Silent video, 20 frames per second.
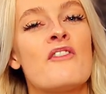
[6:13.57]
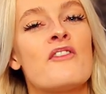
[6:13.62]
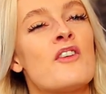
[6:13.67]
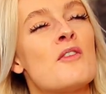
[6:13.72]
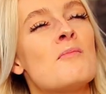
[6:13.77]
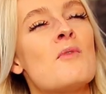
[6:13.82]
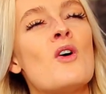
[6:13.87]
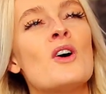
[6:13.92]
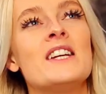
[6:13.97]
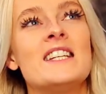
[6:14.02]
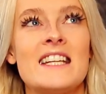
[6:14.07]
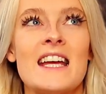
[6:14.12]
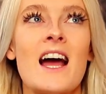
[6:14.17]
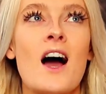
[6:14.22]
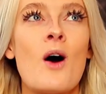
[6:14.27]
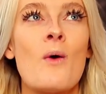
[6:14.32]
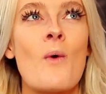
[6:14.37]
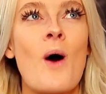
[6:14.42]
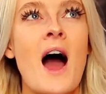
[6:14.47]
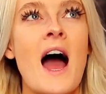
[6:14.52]
for more D
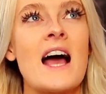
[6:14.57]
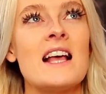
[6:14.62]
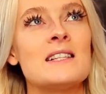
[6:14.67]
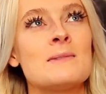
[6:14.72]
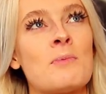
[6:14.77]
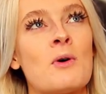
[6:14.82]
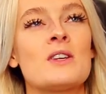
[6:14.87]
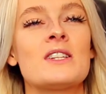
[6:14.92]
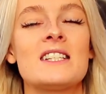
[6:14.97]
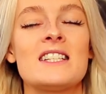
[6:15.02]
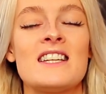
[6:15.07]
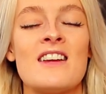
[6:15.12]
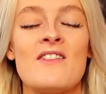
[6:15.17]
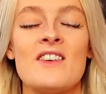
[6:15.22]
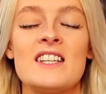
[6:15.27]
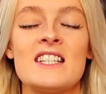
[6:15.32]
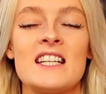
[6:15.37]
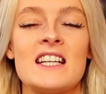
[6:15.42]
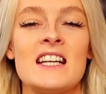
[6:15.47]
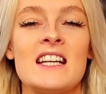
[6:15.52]
I Ys,
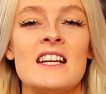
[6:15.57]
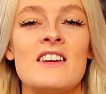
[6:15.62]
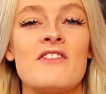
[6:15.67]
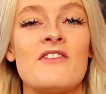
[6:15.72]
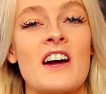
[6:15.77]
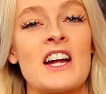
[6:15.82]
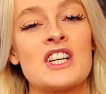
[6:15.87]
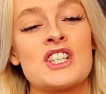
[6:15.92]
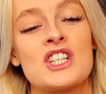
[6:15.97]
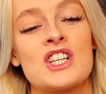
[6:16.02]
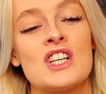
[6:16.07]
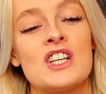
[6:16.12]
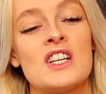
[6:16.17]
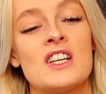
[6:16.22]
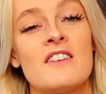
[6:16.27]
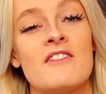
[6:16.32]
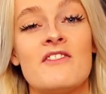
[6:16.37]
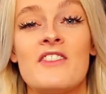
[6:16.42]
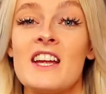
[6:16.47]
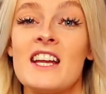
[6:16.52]
positivity,
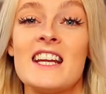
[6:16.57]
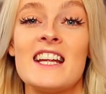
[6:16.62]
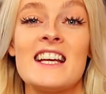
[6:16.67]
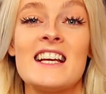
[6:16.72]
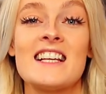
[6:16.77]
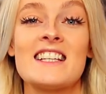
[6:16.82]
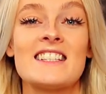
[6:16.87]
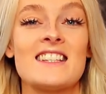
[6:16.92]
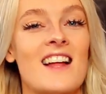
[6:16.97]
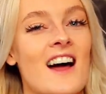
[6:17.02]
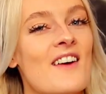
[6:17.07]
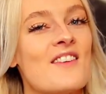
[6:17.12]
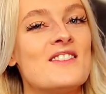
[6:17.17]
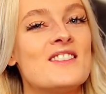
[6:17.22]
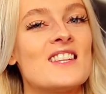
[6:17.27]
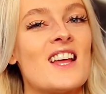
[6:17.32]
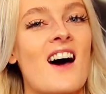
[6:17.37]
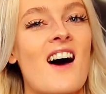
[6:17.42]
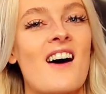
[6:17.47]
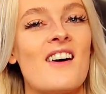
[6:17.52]
fashion, fitness,
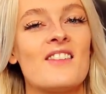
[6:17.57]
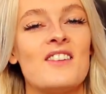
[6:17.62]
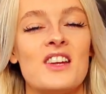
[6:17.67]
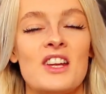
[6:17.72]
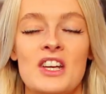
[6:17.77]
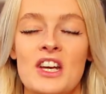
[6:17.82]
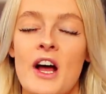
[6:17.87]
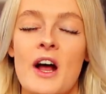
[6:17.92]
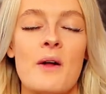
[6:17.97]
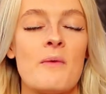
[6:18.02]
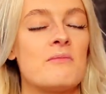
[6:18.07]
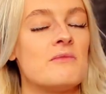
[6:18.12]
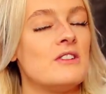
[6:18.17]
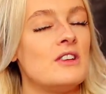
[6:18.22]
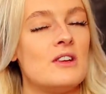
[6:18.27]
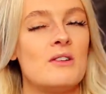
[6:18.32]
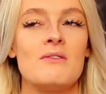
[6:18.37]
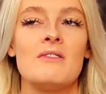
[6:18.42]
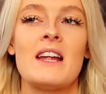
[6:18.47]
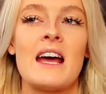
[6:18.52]
lifestyle, you know,
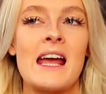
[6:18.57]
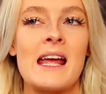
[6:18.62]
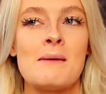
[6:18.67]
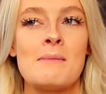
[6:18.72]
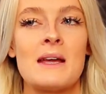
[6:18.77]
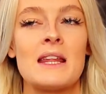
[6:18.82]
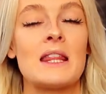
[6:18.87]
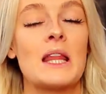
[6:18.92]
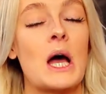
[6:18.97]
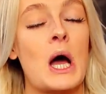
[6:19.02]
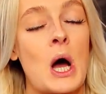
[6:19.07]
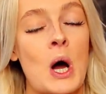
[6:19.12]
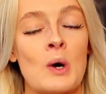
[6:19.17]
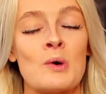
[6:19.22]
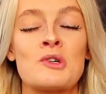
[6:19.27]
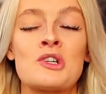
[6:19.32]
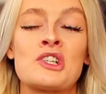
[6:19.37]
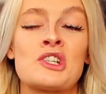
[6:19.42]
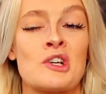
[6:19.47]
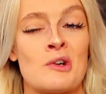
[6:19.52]
you name it, the
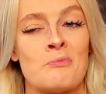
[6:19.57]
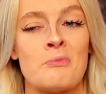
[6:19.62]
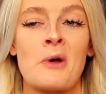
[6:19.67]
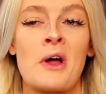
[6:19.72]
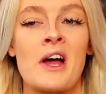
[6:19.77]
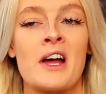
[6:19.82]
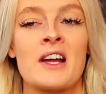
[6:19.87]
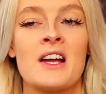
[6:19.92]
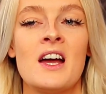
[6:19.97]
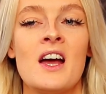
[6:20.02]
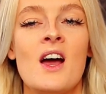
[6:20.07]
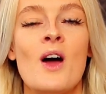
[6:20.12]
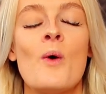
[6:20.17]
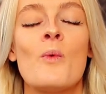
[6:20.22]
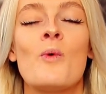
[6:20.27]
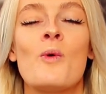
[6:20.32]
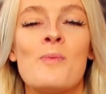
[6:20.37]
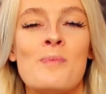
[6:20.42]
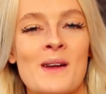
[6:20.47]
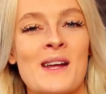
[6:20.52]
whole shebang
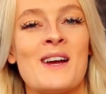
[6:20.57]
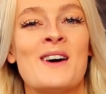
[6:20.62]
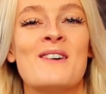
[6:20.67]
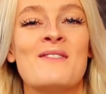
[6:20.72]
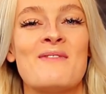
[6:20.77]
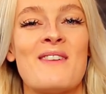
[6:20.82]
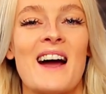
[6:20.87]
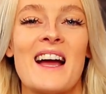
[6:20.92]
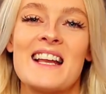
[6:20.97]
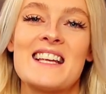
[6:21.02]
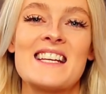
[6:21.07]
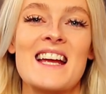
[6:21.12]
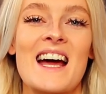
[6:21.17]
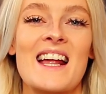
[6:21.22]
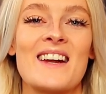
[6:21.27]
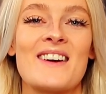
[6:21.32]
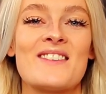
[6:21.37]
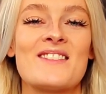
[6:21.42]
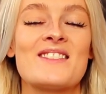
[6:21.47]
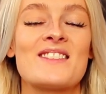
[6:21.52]
will be on my
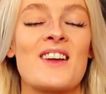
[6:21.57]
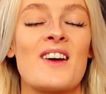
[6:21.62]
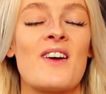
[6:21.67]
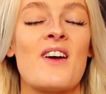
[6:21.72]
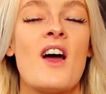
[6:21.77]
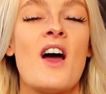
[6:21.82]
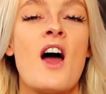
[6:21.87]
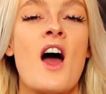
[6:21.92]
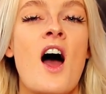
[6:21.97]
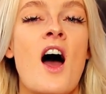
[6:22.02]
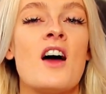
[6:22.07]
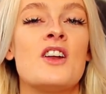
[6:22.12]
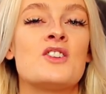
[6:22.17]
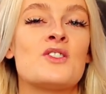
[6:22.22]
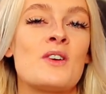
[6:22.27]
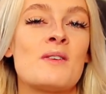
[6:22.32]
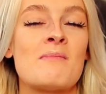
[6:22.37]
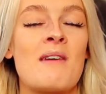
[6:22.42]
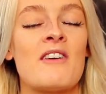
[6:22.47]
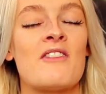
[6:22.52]
channel. So
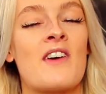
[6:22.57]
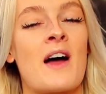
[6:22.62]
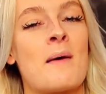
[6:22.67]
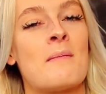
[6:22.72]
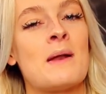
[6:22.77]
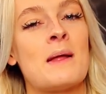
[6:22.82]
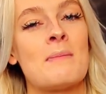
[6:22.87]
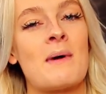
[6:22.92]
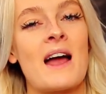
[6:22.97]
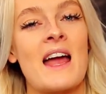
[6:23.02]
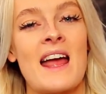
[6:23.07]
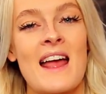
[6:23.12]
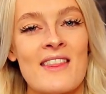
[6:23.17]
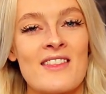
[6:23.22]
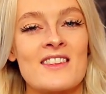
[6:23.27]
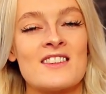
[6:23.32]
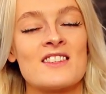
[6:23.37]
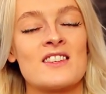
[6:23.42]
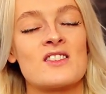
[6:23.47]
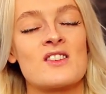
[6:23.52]
join my family by
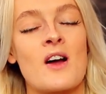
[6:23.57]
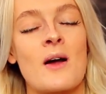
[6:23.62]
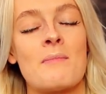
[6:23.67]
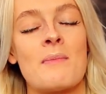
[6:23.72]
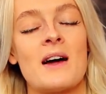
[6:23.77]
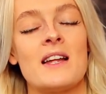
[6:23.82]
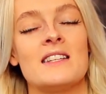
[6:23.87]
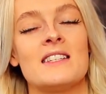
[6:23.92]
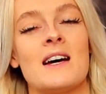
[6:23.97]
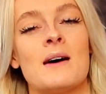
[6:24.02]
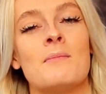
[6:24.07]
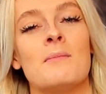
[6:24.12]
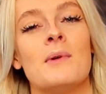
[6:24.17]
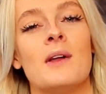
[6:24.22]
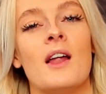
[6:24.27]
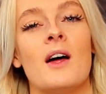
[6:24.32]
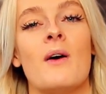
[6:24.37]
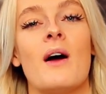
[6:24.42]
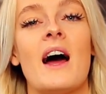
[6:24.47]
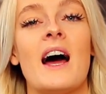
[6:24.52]
hitting the subscribe button down
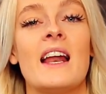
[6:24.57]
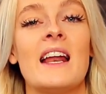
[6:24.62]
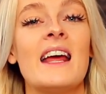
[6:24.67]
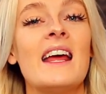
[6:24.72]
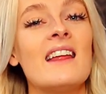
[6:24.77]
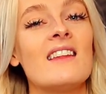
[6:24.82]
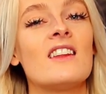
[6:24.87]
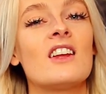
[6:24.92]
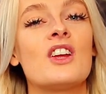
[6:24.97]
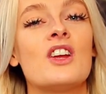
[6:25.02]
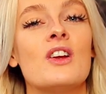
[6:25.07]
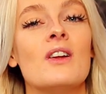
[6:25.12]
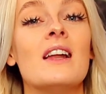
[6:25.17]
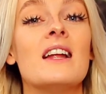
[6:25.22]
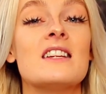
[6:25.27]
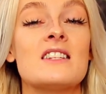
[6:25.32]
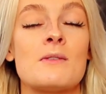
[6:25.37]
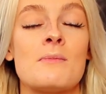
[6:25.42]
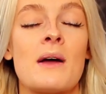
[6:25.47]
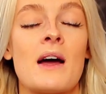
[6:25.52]
below and hit the cute
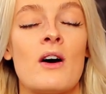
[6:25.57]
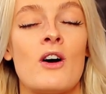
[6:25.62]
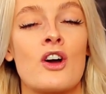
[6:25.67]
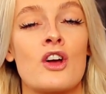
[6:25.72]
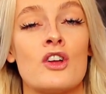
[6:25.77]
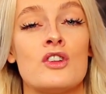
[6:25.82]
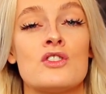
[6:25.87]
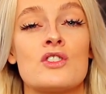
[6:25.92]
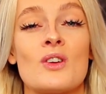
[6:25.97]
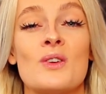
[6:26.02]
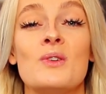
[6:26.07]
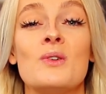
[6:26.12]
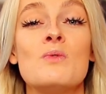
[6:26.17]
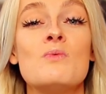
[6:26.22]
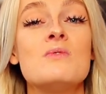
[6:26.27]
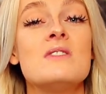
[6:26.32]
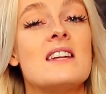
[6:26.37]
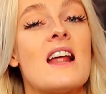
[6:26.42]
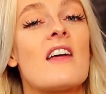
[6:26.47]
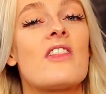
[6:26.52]
little bell so you
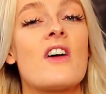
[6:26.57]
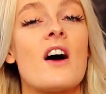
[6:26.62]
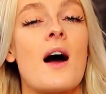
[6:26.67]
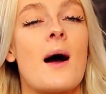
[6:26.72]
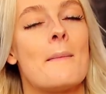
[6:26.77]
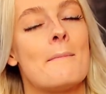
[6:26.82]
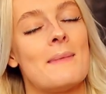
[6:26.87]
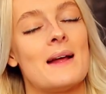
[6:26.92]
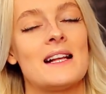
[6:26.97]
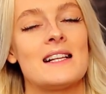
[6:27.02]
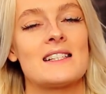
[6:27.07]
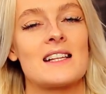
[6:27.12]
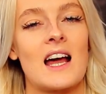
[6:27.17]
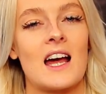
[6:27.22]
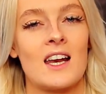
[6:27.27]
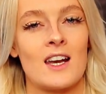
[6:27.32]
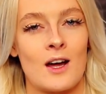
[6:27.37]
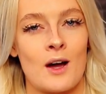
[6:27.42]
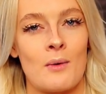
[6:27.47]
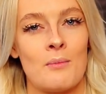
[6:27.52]
never miss
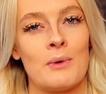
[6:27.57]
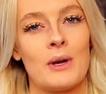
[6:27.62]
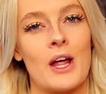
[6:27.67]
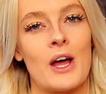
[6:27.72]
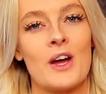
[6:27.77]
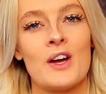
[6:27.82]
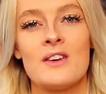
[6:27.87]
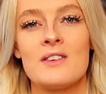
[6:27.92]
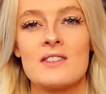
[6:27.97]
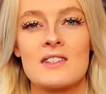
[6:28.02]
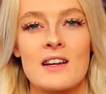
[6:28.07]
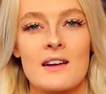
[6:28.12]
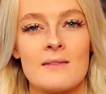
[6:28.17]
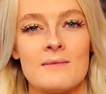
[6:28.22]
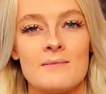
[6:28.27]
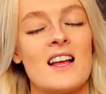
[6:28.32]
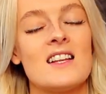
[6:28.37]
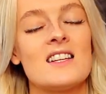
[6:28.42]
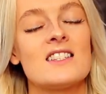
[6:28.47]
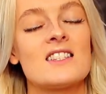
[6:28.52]
an upload.
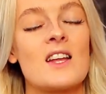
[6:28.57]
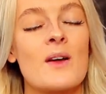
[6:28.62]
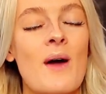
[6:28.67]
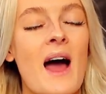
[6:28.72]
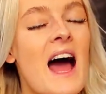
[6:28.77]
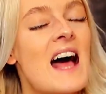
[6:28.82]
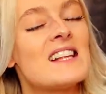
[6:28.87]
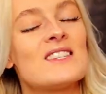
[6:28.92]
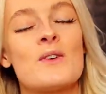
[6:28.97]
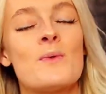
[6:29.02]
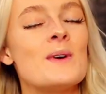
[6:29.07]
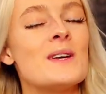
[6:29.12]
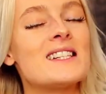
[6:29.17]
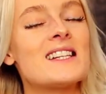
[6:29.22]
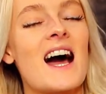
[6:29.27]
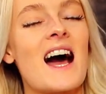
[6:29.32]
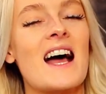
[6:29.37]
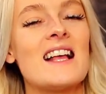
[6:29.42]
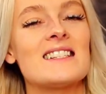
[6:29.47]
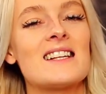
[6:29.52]
So as always,
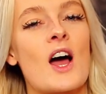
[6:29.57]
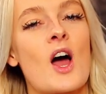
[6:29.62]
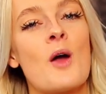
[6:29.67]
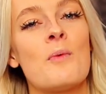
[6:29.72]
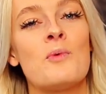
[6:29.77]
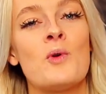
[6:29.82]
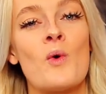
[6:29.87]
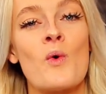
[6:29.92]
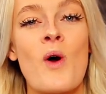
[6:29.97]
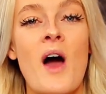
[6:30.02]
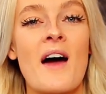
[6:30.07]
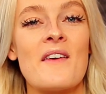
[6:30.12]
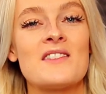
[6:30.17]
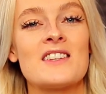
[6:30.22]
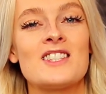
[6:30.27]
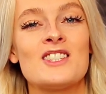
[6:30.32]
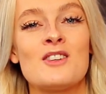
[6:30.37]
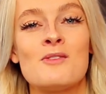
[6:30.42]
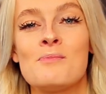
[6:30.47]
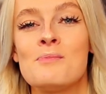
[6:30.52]
guys, I hope you all have
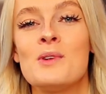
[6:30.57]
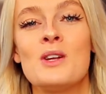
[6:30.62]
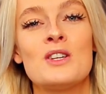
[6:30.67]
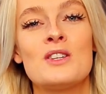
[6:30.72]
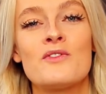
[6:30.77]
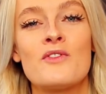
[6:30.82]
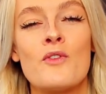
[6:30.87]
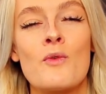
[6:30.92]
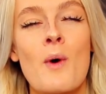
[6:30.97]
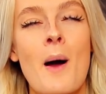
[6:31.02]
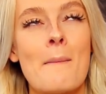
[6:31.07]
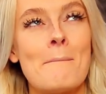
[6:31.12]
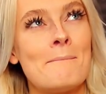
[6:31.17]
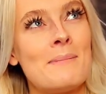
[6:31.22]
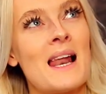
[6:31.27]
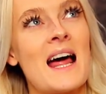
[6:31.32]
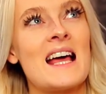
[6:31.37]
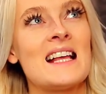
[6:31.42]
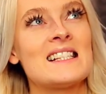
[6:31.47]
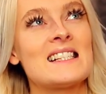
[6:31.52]
such a beautiful,
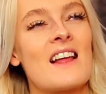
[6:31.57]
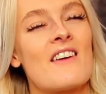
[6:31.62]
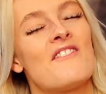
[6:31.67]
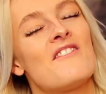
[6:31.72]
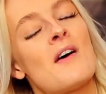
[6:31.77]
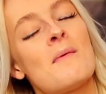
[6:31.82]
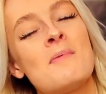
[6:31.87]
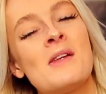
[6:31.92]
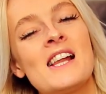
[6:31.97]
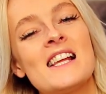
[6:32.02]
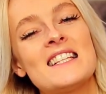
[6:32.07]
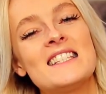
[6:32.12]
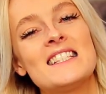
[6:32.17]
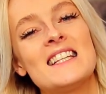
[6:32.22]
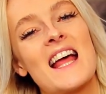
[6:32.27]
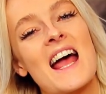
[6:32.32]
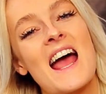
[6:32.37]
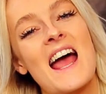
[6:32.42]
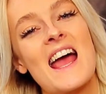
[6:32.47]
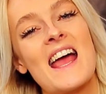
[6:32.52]
blessed, fabulous
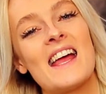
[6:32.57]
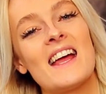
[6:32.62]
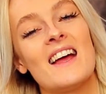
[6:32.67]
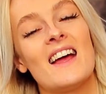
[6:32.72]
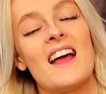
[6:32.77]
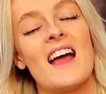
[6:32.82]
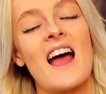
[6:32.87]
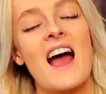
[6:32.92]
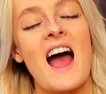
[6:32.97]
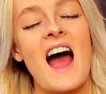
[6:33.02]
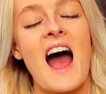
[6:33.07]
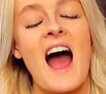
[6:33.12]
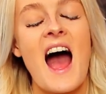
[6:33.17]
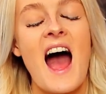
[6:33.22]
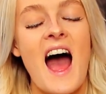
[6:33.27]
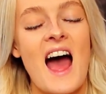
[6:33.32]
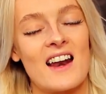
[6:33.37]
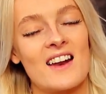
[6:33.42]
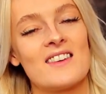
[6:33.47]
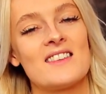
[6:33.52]
day,
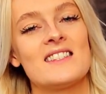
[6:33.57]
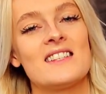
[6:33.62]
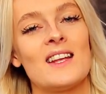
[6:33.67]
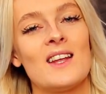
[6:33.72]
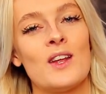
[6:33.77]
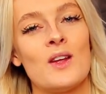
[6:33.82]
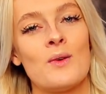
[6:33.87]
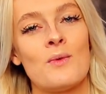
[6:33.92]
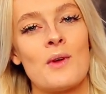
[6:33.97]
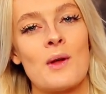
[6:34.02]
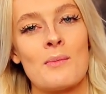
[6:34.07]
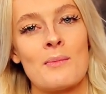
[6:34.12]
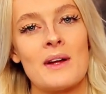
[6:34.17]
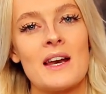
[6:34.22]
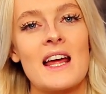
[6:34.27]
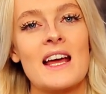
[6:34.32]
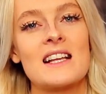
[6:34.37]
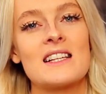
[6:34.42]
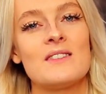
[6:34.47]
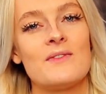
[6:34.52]
and I'll see you in my
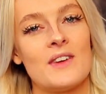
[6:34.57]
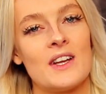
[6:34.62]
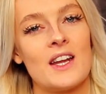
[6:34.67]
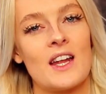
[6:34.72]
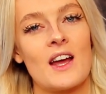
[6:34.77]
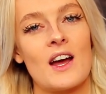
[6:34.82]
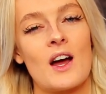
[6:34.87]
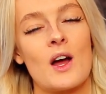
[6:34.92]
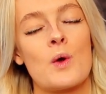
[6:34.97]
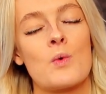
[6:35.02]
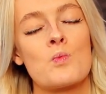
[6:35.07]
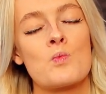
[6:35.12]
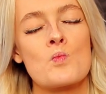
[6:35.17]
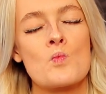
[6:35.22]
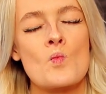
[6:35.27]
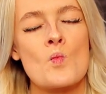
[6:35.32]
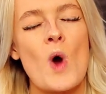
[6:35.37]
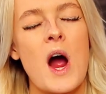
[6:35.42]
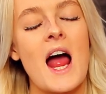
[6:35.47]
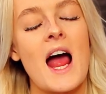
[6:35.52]
next video.
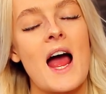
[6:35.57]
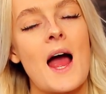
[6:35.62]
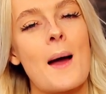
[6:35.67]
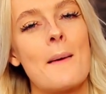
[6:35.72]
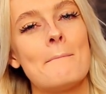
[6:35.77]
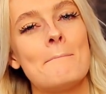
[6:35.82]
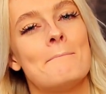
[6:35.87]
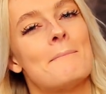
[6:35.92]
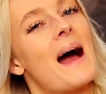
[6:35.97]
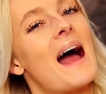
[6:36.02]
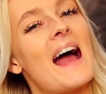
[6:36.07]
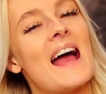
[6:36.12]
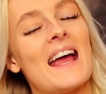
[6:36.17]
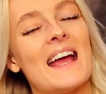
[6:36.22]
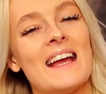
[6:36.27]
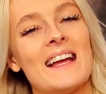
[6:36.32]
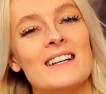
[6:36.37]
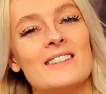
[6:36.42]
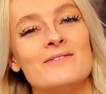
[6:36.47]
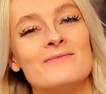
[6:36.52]

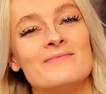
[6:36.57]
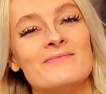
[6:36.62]
Bye.